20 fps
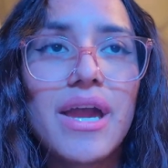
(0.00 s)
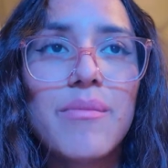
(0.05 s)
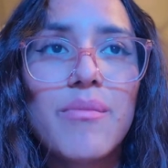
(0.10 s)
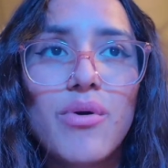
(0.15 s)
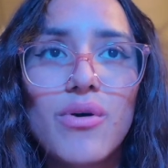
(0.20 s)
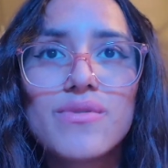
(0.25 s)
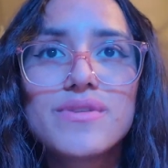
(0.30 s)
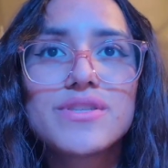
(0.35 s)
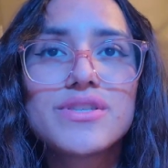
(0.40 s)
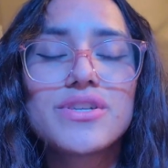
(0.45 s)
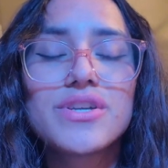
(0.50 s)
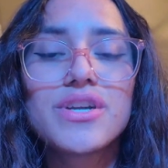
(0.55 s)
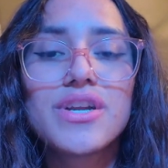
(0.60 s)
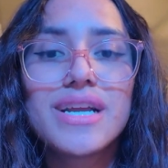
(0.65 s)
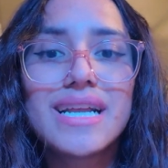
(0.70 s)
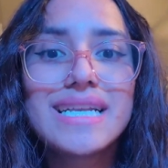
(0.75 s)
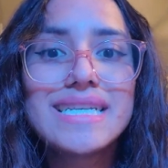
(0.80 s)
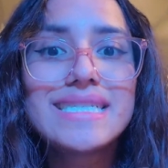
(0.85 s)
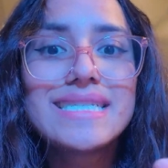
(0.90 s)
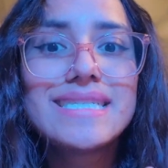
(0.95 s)
I post
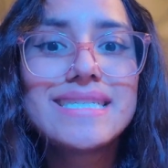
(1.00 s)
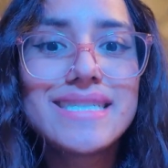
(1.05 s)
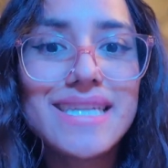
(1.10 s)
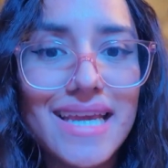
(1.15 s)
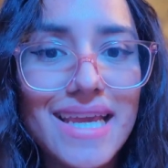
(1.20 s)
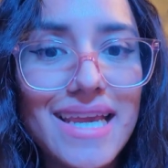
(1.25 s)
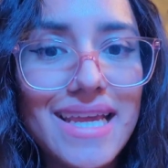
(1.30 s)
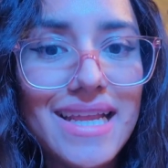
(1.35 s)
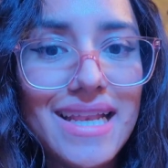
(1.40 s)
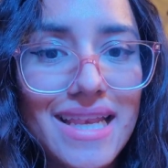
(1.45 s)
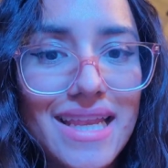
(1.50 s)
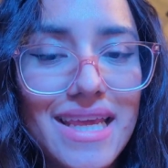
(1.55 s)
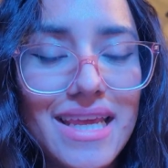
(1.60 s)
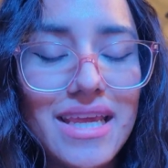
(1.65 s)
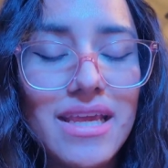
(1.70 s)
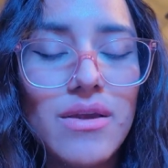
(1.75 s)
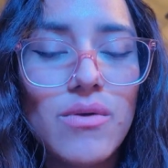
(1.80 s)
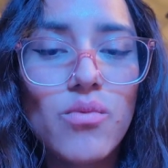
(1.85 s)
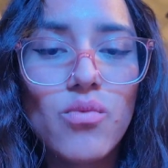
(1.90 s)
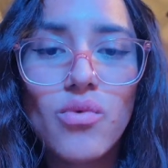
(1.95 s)
there
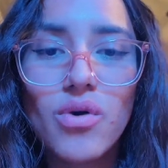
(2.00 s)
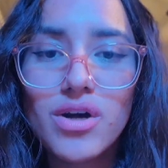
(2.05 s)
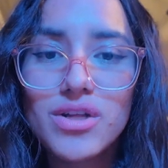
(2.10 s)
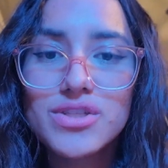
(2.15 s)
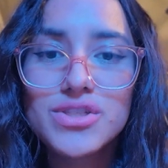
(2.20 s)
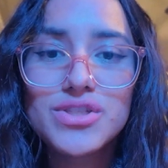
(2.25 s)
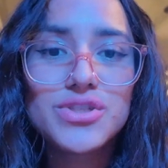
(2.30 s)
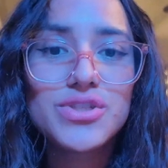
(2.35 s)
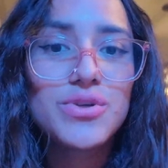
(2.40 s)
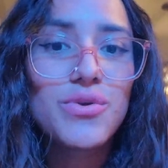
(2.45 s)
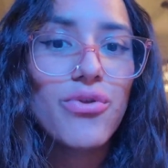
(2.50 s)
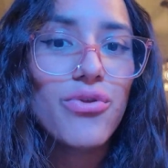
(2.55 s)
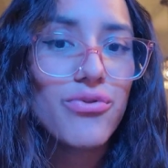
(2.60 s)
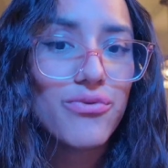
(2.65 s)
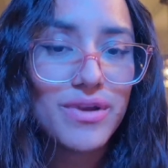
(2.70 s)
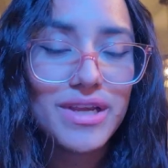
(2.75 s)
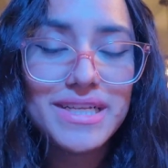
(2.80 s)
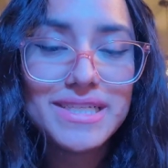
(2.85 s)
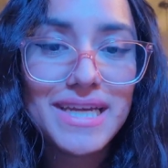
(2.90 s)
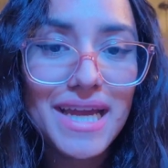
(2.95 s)
daily, 1 to
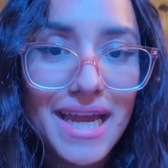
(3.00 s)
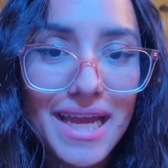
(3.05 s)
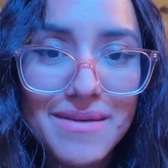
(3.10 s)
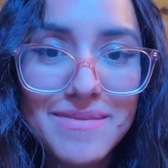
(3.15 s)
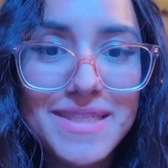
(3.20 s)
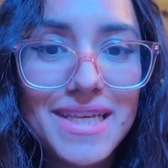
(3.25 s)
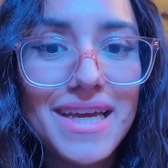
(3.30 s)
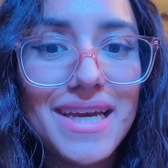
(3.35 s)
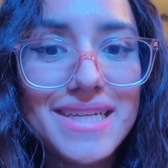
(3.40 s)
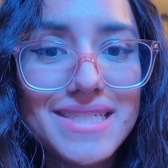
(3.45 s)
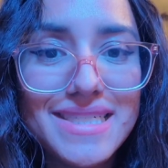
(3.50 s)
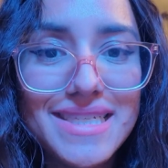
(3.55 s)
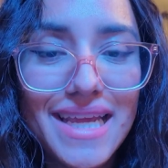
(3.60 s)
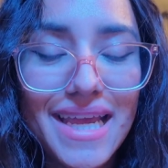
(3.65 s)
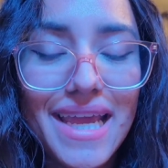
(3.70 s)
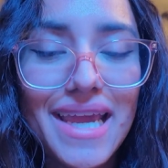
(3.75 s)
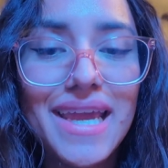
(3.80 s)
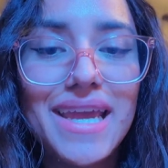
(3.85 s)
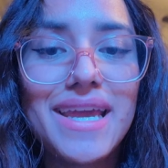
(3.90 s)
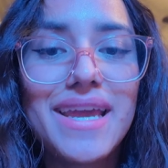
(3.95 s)
3 times a
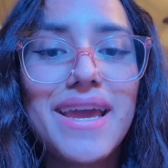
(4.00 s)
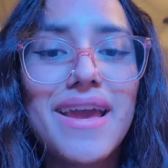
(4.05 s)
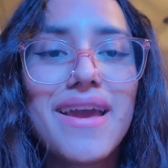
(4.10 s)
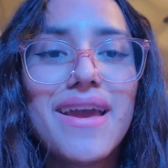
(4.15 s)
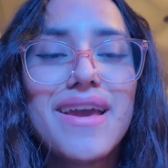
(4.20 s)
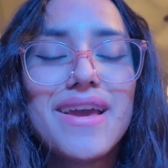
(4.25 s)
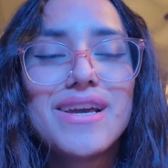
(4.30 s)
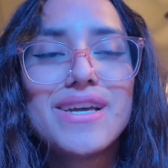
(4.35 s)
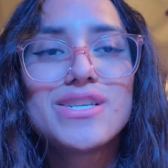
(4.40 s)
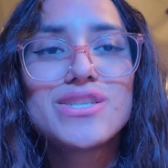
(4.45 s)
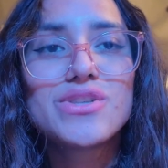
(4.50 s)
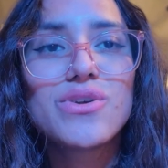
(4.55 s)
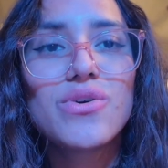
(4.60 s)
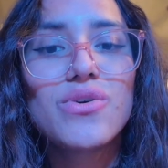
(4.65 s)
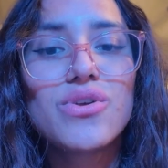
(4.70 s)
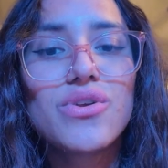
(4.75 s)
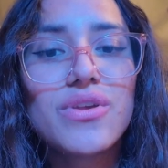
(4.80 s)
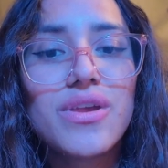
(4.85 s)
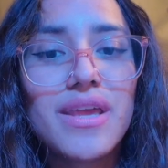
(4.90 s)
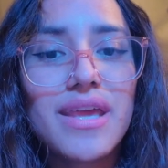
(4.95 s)
day. So
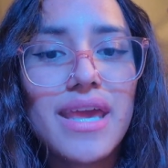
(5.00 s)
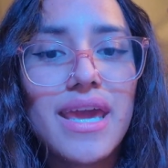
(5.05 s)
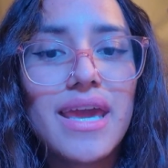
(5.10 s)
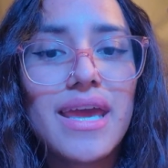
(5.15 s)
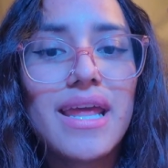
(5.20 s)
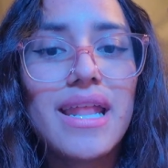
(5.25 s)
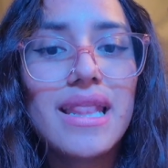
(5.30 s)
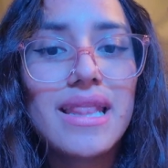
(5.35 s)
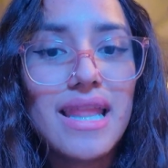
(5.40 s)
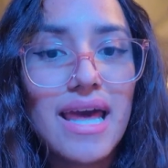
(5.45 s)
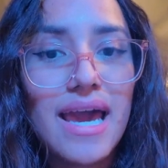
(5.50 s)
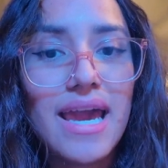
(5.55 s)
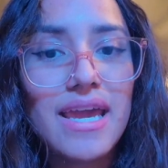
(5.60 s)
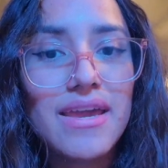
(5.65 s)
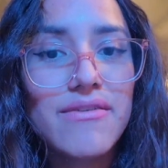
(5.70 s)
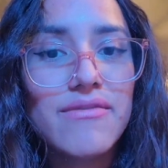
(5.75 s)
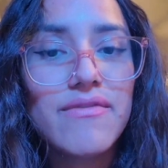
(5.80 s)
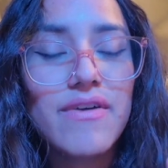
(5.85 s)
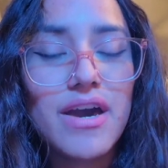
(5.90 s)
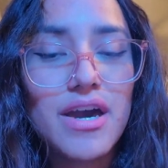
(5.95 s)
you can get
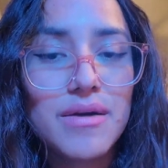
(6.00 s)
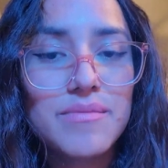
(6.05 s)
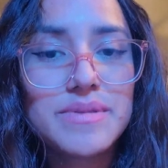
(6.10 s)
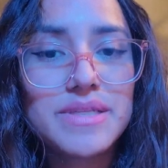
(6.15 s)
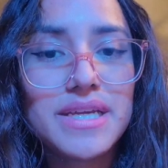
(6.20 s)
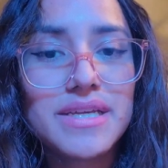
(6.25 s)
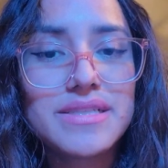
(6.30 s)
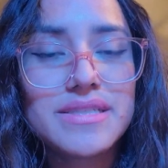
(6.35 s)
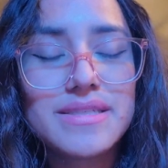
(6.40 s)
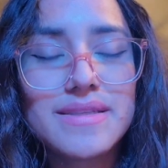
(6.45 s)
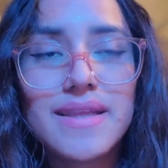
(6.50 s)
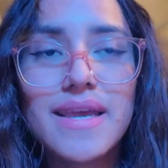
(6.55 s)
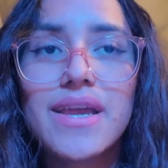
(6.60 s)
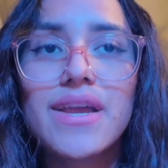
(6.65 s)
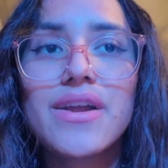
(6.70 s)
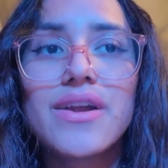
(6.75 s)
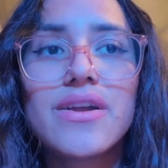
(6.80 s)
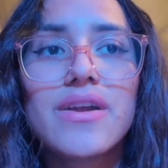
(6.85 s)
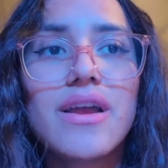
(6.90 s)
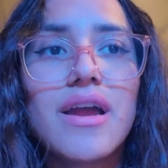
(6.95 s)
live updates
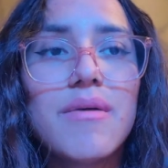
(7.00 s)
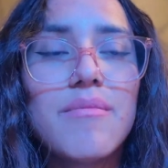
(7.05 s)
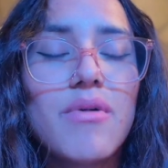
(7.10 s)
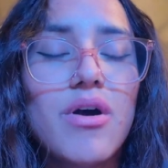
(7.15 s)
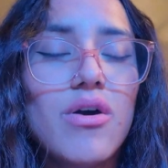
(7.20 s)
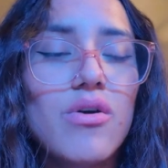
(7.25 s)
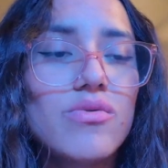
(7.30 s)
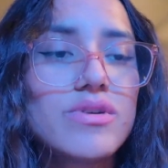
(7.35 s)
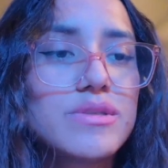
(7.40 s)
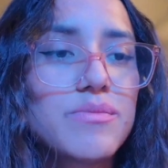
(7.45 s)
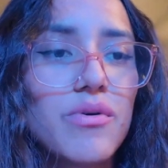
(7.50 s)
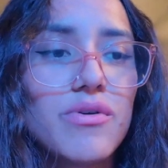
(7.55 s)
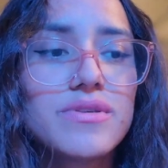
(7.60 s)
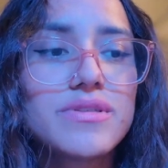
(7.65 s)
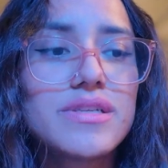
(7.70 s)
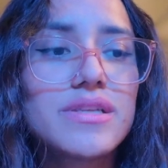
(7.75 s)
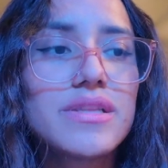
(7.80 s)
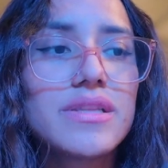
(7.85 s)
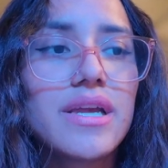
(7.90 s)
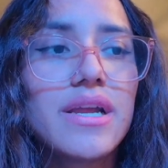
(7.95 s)
there. I'm always
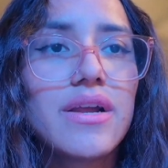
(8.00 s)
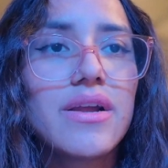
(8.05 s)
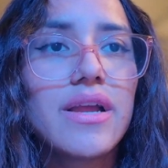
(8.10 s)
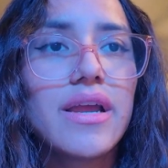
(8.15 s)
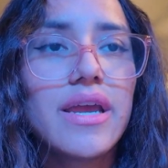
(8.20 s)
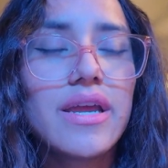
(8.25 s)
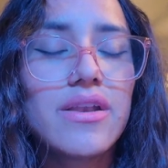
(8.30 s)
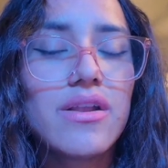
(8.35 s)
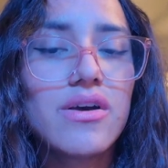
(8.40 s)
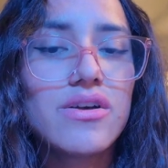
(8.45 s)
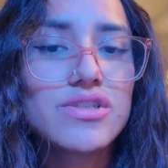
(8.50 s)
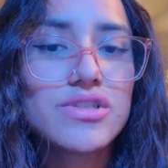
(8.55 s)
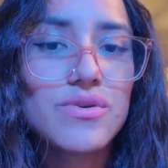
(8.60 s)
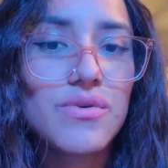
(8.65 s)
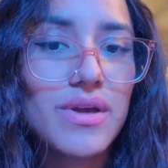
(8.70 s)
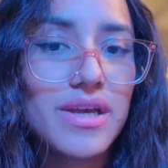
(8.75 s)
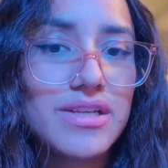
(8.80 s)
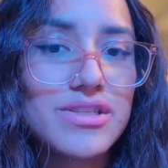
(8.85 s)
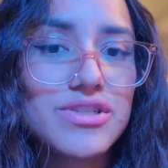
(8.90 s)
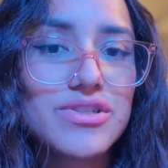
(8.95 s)
posting there, and
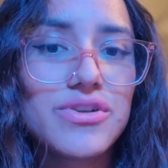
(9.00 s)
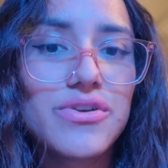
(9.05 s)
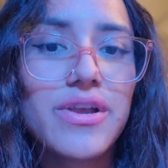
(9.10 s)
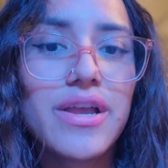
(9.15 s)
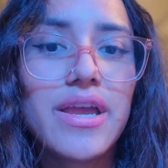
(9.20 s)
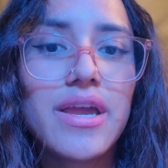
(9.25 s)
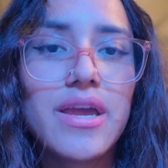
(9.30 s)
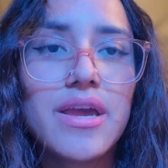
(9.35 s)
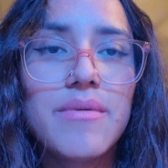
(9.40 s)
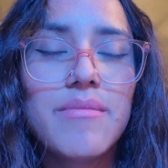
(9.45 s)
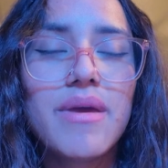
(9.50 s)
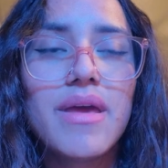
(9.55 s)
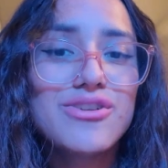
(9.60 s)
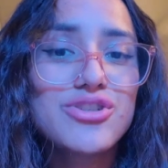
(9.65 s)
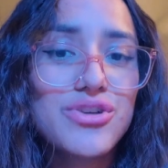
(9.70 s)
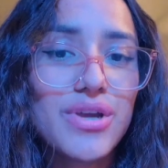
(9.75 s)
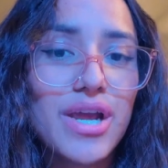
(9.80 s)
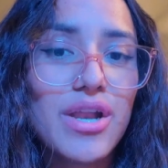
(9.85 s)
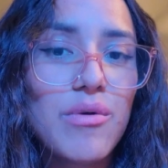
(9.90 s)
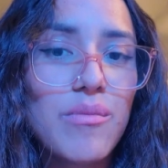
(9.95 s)
also Instagram. I'll
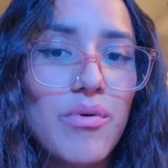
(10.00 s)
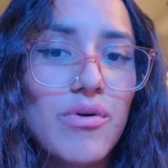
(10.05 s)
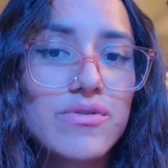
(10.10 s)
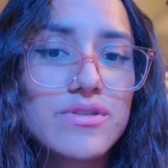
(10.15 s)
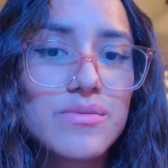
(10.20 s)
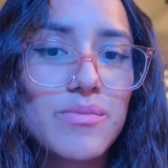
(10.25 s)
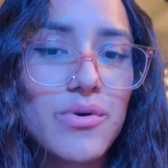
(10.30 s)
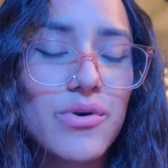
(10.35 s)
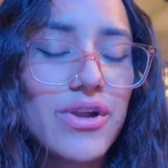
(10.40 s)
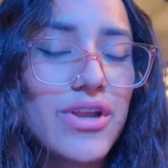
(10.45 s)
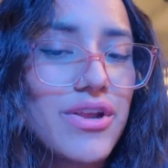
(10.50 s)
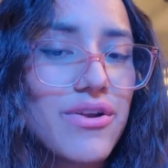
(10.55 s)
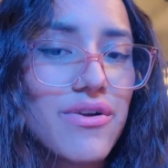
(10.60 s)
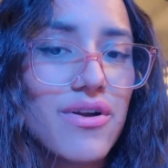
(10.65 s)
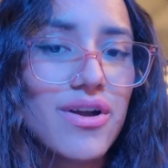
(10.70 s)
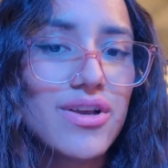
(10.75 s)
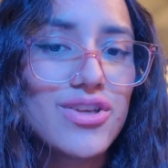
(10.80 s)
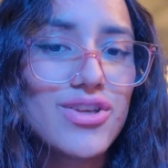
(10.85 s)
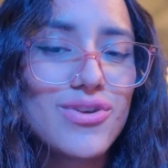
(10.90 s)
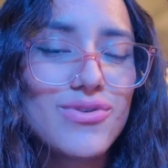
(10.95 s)
try to post more here
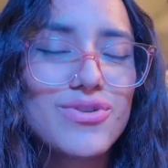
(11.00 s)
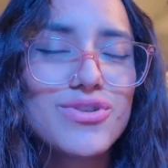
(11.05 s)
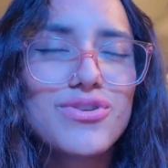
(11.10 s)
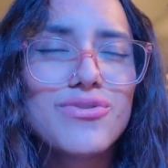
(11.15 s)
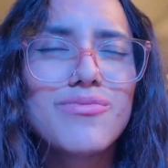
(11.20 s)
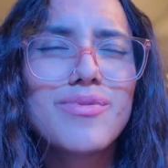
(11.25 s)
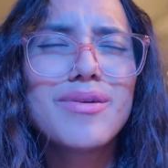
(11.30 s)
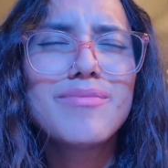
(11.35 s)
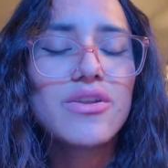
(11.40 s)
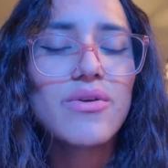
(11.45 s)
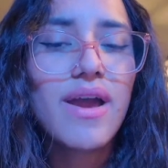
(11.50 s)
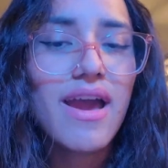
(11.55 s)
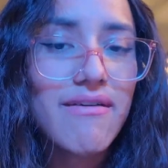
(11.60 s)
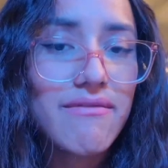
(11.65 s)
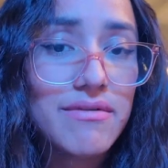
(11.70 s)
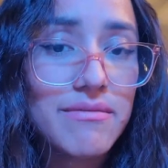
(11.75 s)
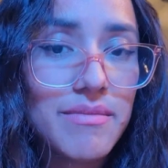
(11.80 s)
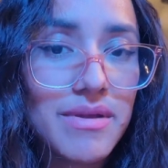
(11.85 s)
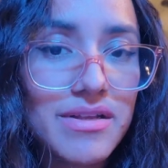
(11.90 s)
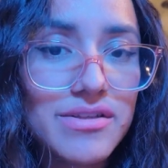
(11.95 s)
on YouTube. I know I
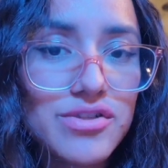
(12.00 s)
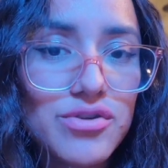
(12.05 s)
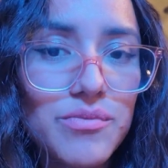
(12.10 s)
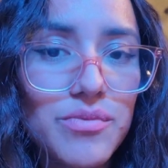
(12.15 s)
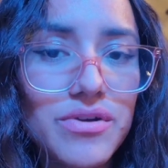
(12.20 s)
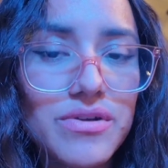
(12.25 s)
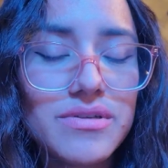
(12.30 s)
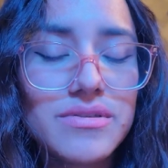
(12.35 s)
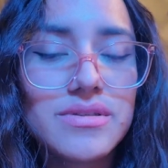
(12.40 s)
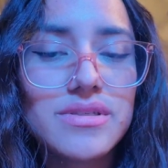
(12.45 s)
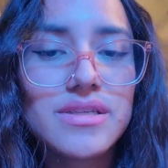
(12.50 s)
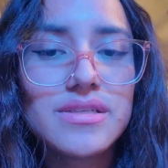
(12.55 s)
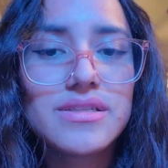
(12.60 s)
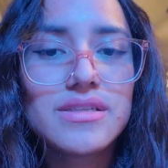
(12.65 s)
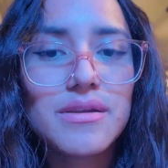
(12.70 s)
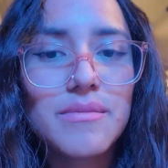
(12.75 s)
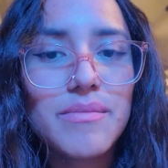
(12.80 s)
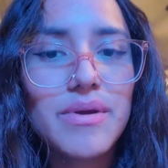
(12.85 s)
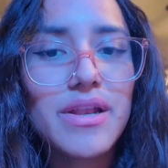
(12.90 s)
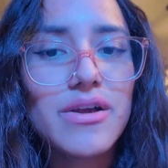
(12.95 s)
haven't been super
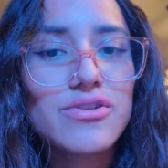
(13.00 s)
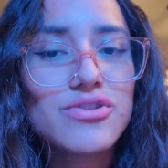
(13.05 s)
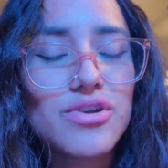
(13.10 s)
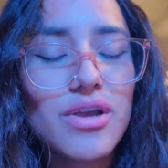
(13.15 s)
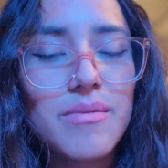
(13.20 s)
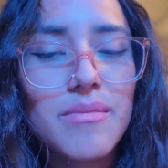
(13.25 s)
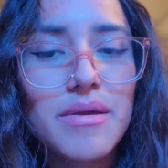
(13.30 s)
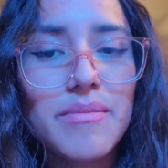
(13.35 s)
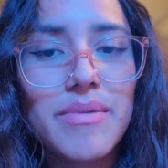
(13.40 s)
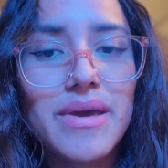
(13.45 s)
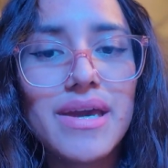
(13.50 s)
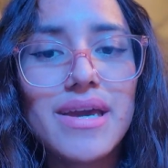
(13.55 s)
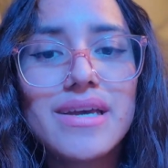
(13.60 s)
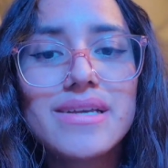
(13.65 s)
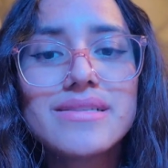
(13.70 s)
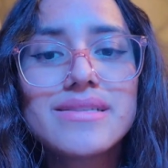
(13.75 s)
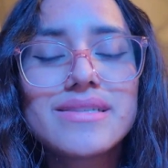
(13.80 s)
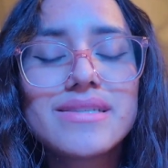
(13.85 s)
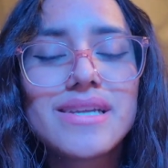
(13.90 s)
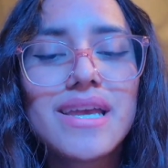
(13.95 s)
consistent, but I'll try my
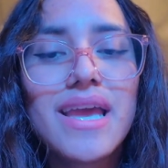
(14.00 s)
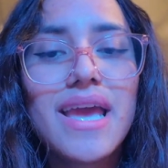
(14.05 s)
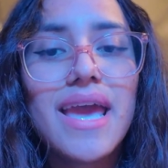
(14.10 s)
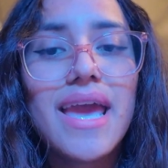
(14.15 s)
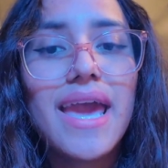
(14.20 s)
best.